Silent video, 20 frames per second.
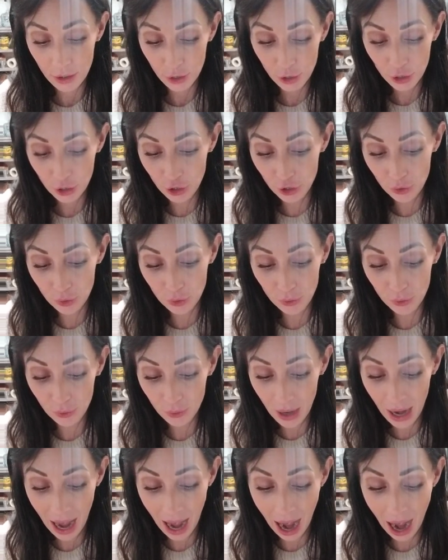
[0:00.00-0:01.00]
you
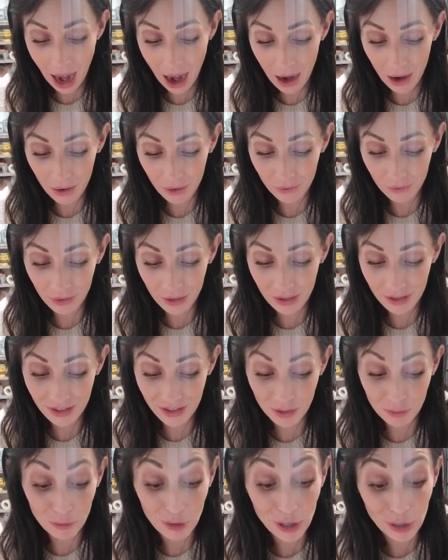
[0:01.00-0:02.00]
have
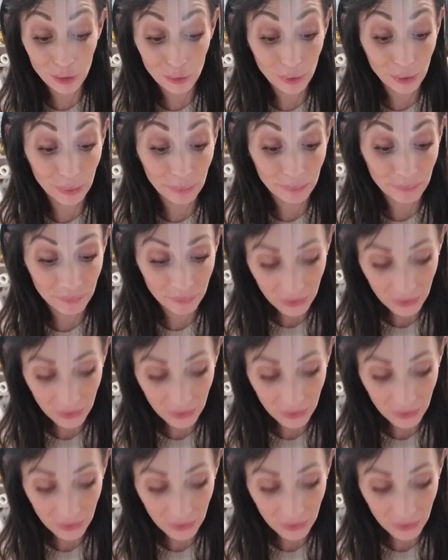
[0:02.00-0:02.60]
some wiggle room.